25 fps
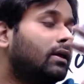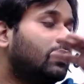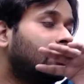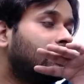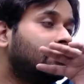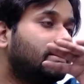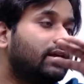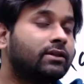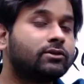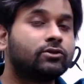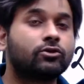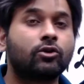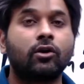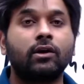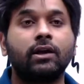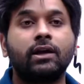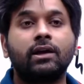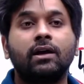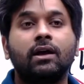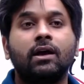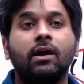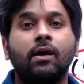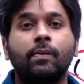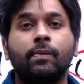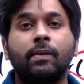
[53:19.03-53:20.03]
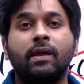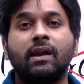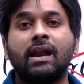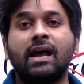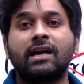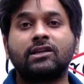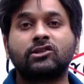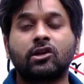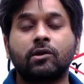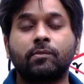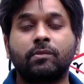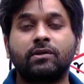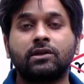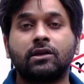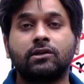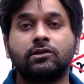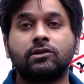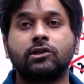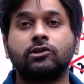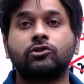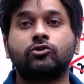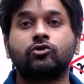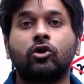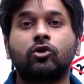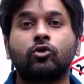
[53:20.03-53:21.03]
then sorry, the national emergency
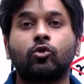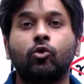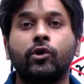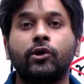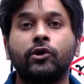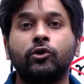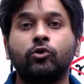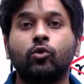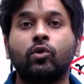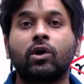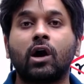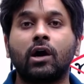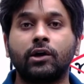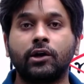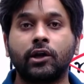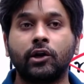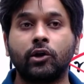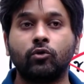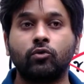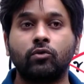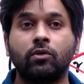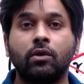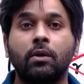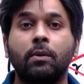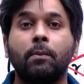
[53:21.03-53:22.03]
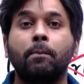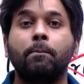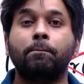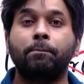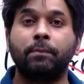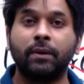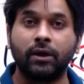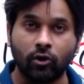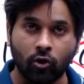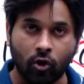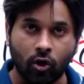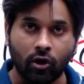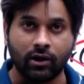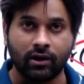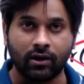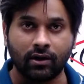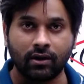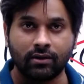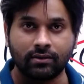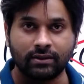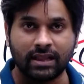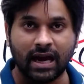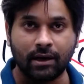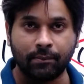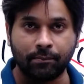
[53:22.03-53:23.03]
is not going to continue beyond
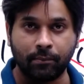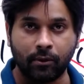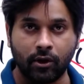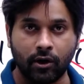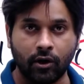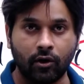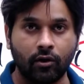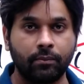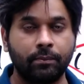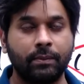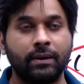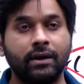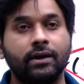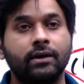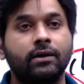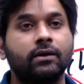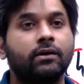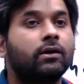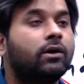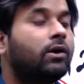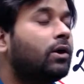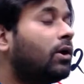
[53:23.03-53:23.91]
that particular period.